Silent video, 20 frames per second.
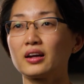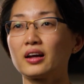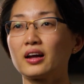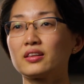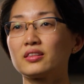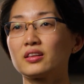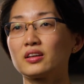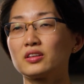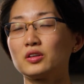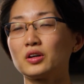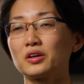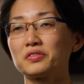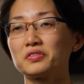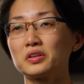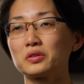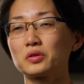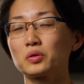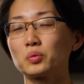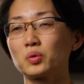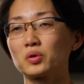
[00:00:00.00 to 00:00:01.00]
And then you have
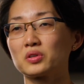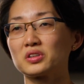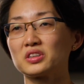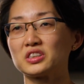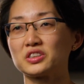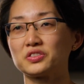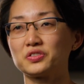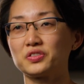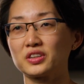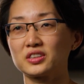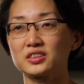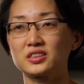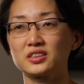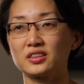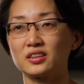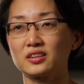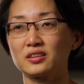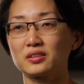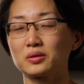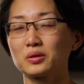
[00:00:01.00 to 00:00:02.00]
the word
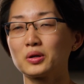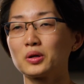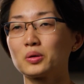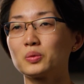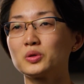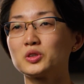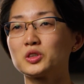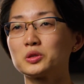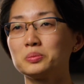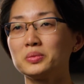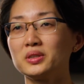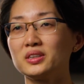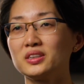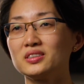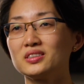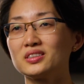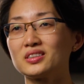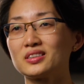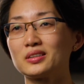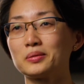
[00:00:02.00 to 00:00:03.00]
asphyxia, which
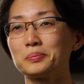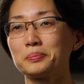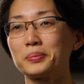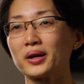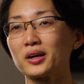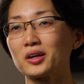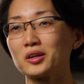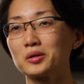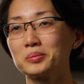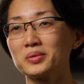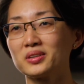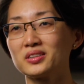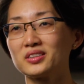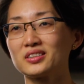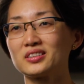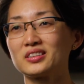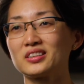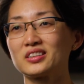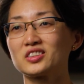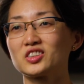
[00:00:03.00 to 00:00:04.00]
means an impairment
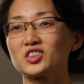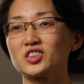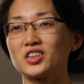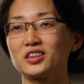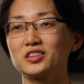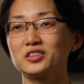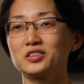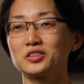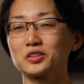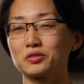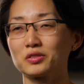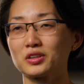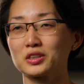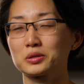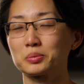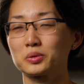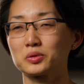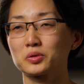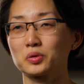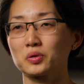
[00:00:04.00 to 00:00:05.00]
in exchange of
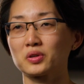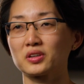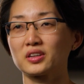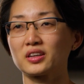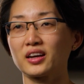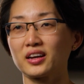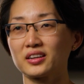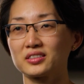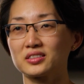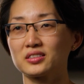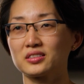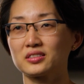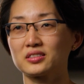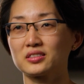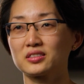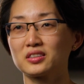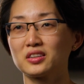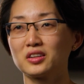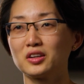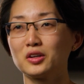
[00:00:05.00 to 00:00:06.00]
respiratory
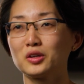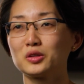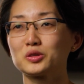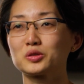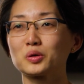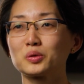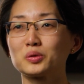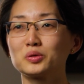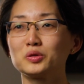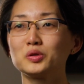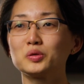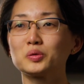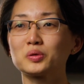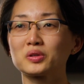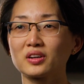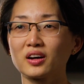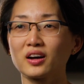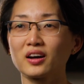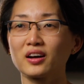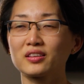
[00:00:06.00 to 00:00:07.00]
gases. So in you
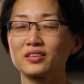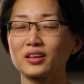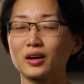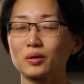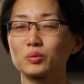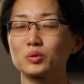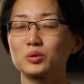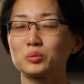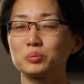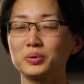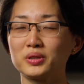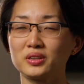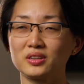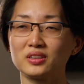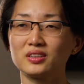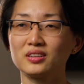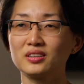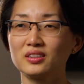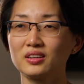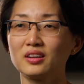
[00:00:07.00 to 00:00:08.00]
and I, that would
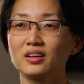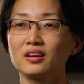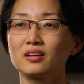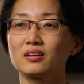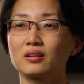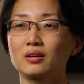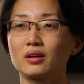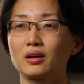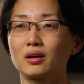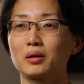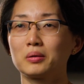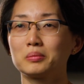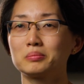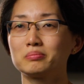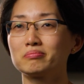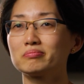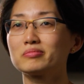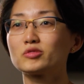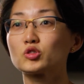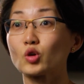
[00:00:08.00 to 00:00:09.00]
be
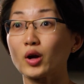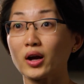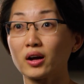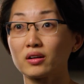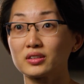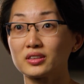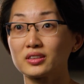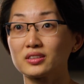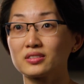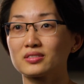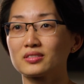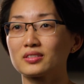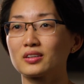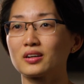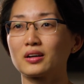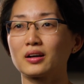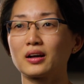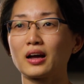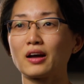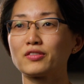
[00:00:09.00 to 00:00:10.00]
drowning,
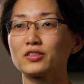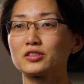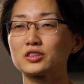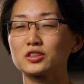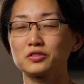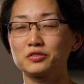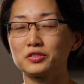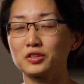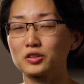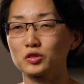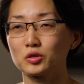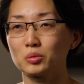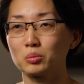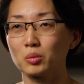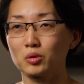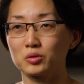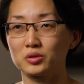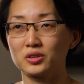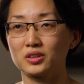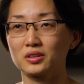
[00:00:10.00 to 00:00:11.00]
having severe
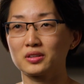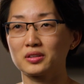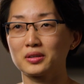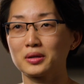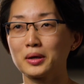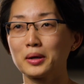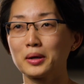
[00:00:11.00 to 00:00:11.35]
pneumonia.